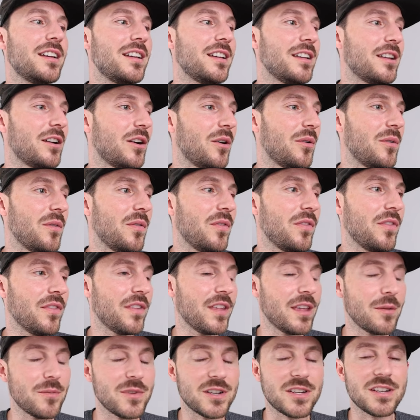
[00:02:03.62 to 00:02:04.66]
you know,
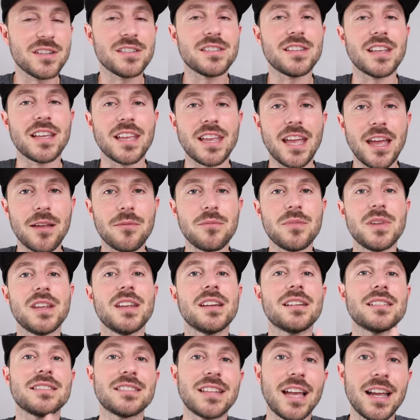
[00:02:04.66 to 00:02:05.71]
images that get me
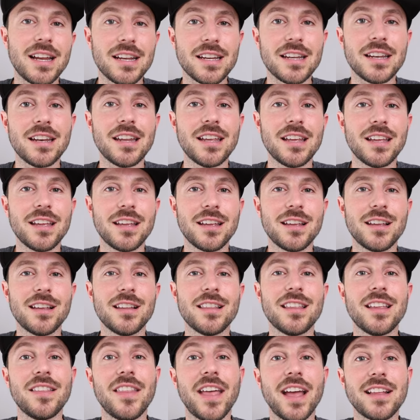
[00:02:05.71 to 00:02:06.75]
excited,
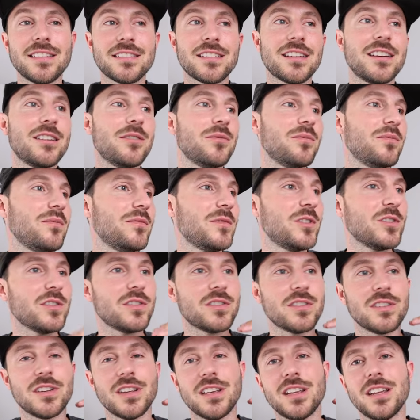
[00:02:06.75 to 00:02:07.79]
then that's gonna
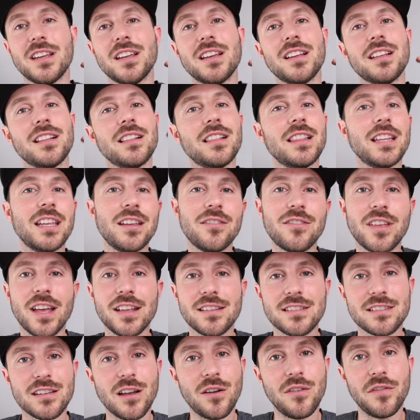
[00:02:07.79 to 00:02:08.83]
just leave
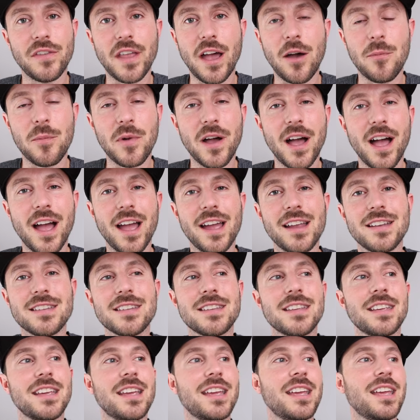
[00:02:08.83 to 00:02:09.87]
that self-doubt
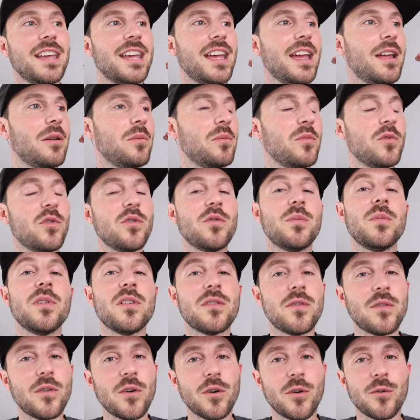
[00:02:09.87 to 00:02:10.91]
behind and move me
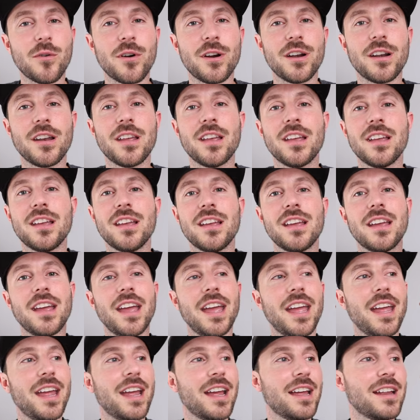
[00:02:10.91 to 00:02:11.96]
forward.
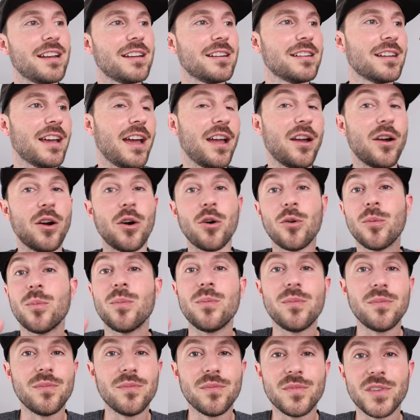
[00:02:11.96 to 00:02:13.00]
And I
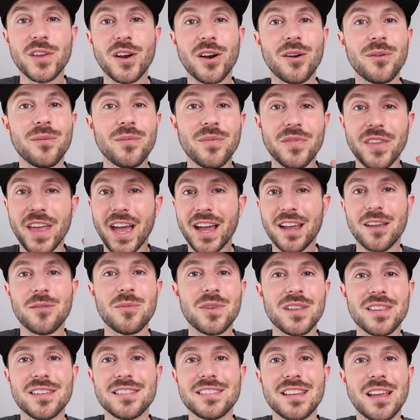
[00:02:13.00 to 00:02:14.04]
hope, you know, that can
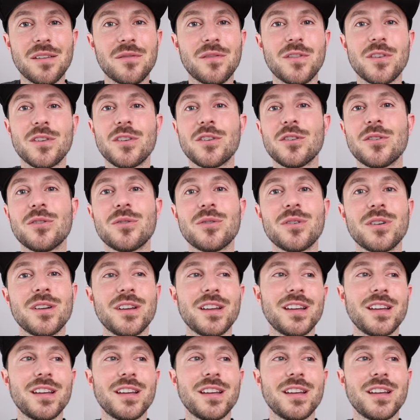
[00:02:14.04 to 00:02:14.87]
be the same for you,